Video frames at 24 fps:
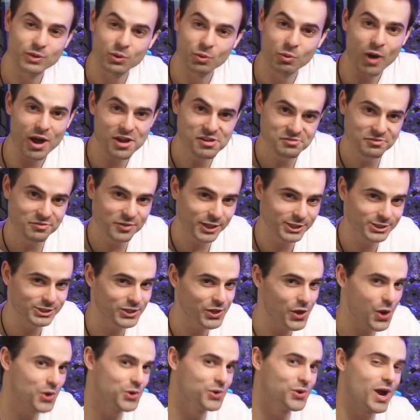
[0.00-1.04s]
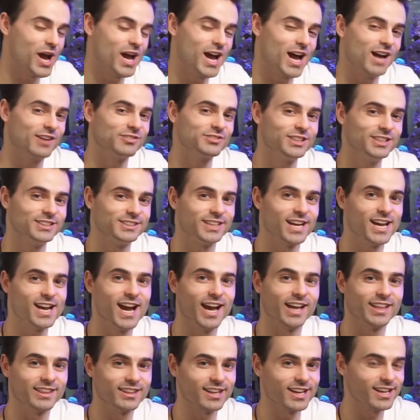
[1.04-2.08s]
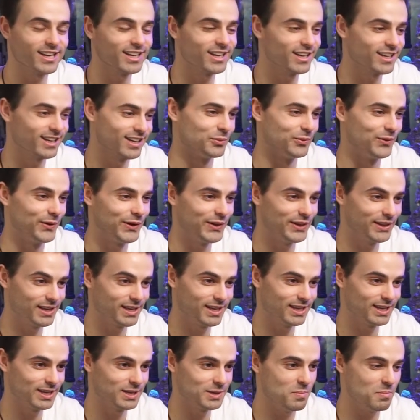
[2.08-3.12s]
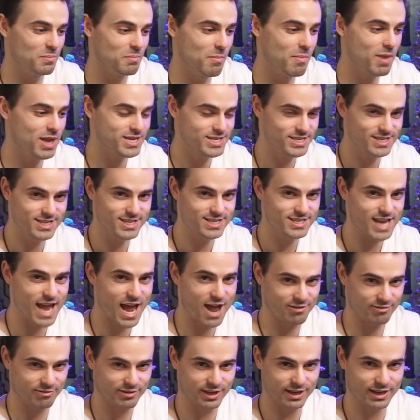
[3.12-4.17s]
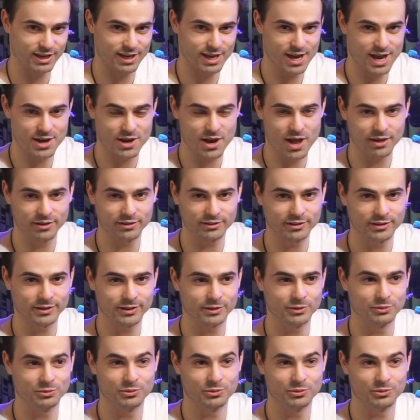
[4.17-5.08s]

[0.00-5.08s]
The one fish though who I have to say I think really misses having another